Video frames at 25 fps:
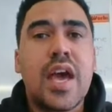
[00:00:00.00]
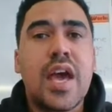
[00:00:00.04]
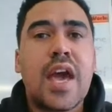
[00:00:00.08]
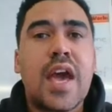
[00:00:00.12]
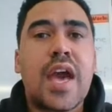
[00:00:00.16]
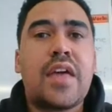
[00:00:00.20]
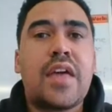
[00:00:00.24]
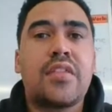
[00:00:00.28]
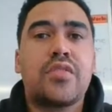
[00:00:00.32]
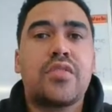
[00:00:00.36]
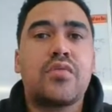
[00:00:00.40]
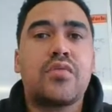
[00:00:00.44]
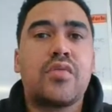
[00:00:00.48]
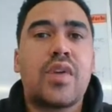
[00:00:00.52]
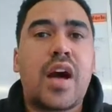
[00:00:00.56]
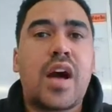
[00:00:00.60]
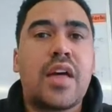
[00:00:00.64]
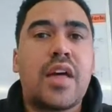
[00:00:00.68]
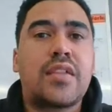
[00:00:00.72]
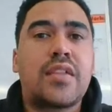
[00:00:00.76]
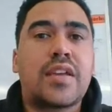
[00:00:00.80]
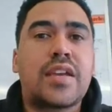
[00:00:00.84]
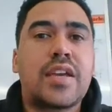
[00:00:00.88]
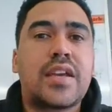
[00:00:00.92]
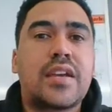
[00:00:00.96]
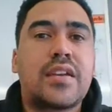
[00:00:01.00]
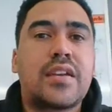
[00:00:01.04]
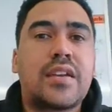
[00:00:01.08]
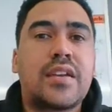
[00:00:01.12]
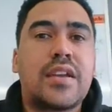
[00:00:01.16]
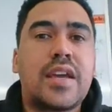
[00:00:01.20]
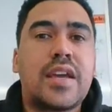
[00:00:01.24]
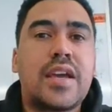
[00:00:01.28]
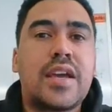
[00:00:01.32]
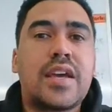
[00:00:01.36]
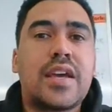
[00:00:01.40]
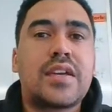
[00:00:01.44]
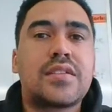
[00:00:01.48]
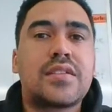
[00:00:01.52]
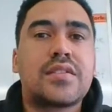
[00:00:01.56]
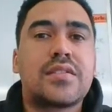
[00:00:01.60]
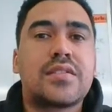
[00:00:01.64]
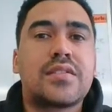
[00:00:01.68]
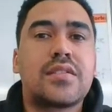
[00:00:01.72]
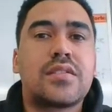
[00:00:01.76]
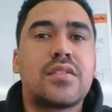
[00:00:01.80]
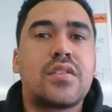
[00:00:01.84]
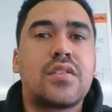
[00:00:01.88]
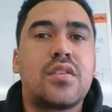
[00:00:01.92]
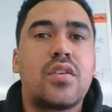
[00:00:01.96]
and then you will either get an
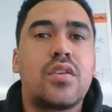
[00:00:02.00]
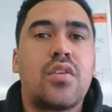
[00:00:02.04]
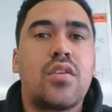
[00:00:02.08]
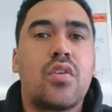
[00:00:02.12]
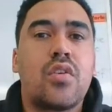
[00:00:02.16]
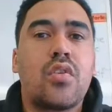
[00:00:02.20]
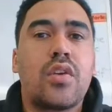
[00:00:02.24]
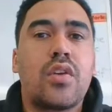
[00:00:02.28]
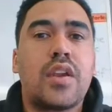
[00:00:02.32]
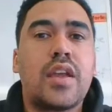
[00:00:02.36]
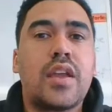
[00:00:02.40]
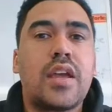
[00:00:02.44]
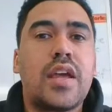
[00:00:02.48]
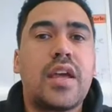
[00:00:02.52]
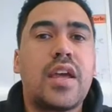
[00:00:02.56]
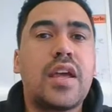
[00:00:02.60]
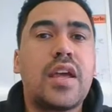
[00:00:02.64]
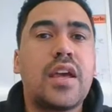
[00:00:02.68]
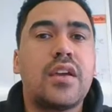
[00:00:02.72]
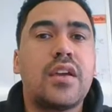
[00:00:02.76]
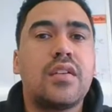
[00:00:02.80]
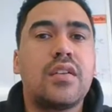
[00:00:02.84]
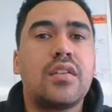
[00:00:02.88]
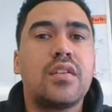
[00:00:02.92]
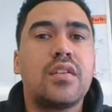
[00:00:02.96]
S or an N